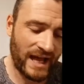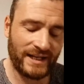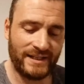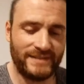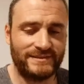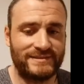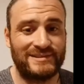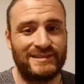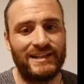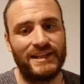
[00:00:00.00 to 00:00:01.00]
and
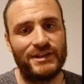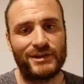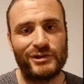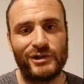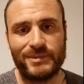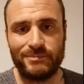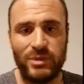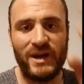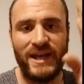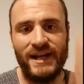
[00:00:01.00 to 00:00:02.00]
it's like your gut
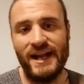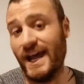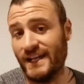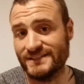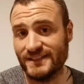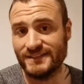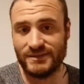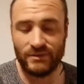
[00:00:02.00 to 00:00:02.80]
brain axis.